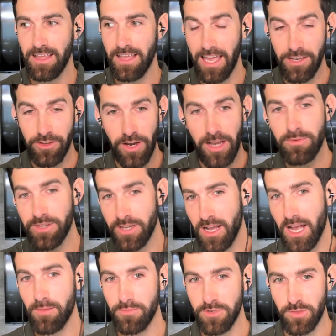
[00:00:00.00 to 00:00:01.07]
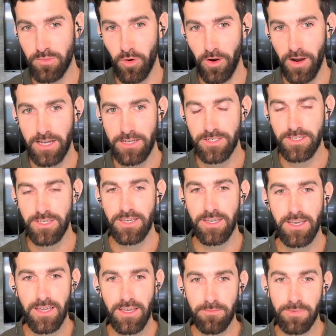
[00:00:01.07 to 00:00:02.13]
and you're able to accomplish more actually.
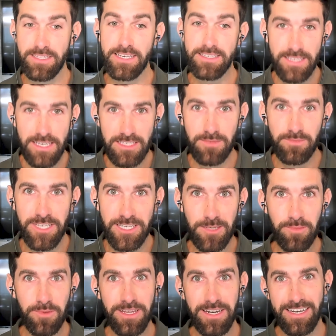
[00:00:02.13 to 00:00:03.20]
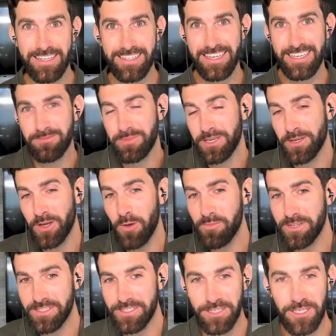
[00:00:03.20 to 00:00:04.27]
But it does take some discipline, and it takes being
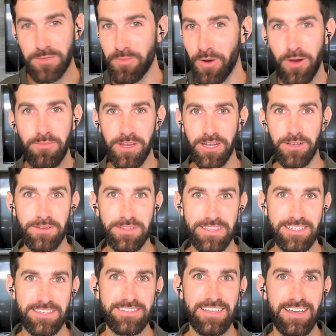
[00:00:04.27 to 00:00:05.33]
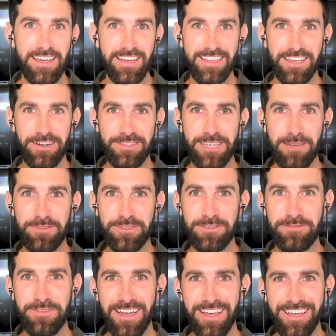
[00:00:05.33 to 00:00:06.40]
open to experimenting with these, types
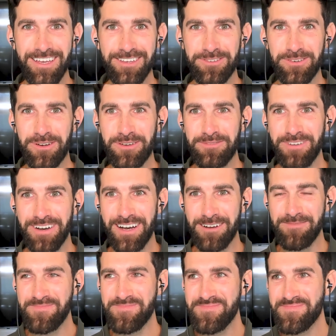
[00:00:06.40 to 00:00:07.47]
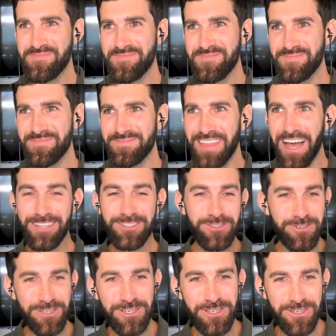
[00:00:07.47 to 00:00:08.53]
of sort of
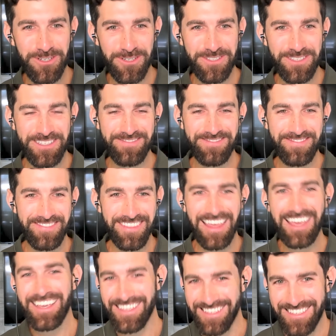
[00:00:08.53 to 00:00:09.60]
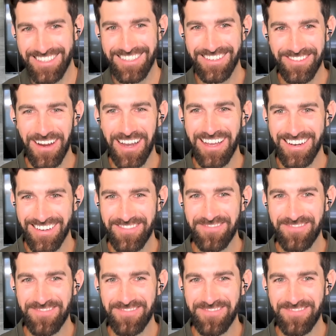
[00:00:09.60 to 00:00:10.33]
non-traditional things, right?